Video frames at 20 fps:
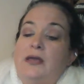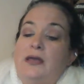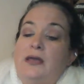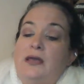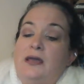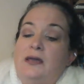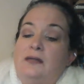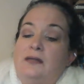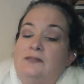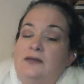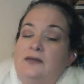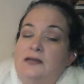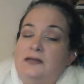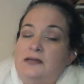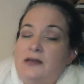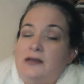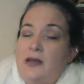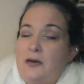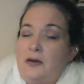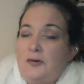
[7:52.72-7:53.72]
and they
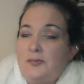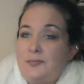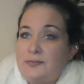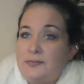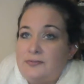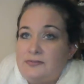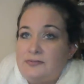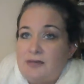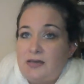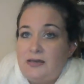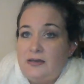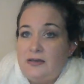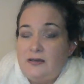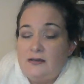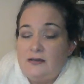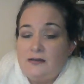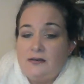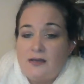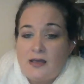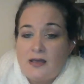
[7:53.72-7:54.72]
need help, they
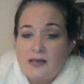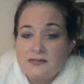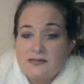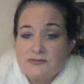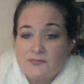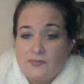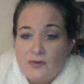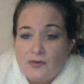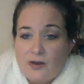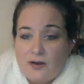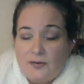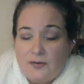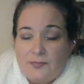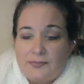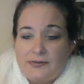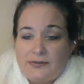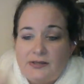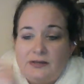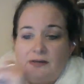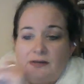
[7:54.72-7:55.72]
can ask for help
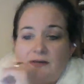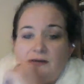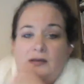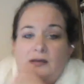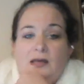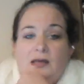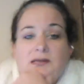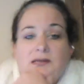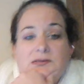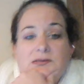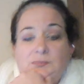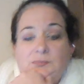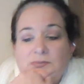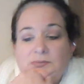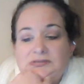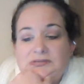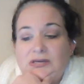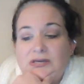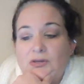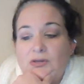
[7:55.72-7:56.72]
in any
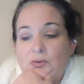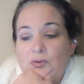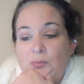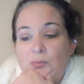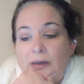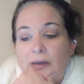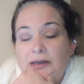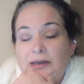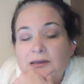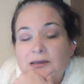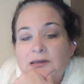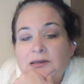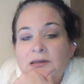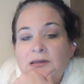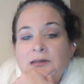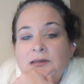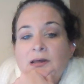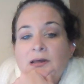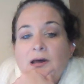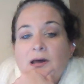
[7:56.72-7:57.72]
particular way.
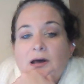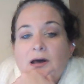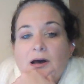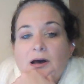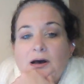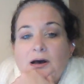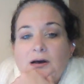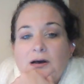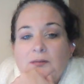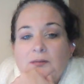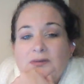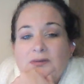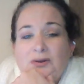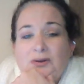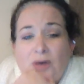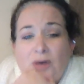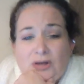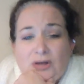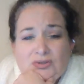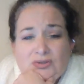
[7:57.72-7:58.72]
It'll
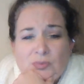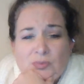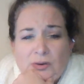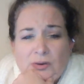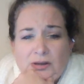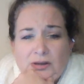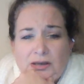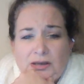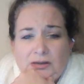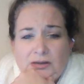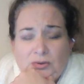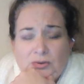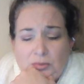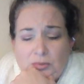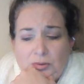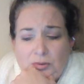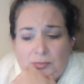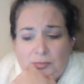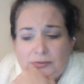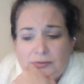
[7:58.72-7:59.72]
also work in
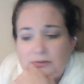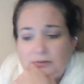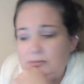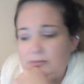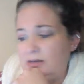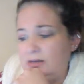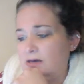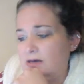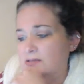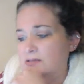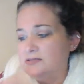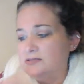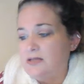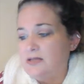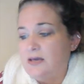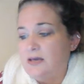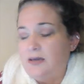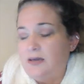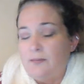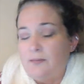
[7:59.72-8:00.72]
group because
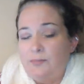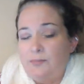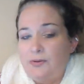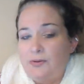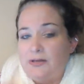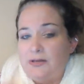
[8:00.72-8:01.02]
they can put